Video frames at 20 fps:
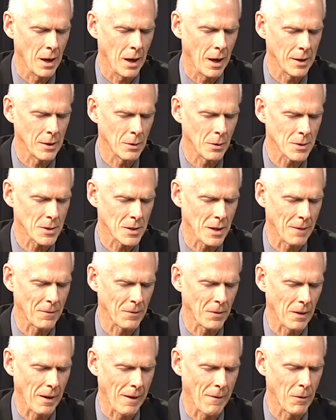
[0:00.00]
I know it's not
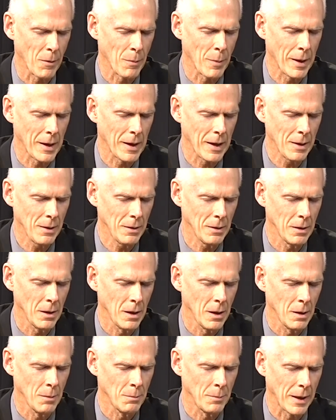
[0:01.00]
for everybody,
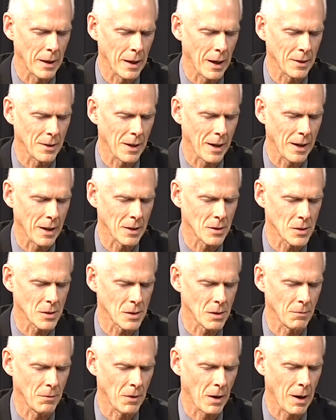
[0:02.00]
but I think it's
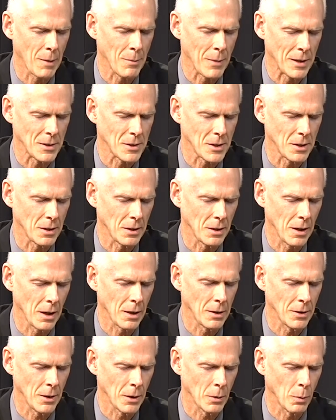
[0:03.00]
very much
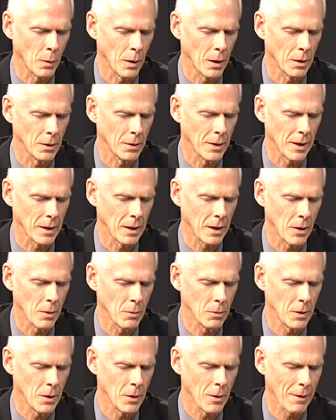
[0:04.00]
in your word that
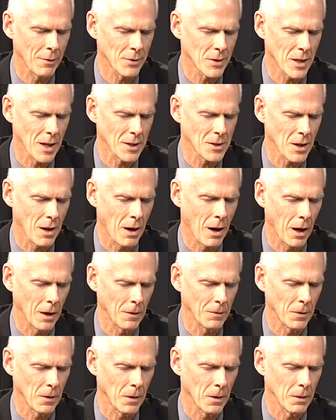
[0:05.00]
you have such a heart
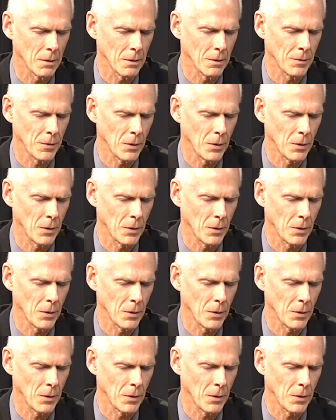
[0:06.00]
for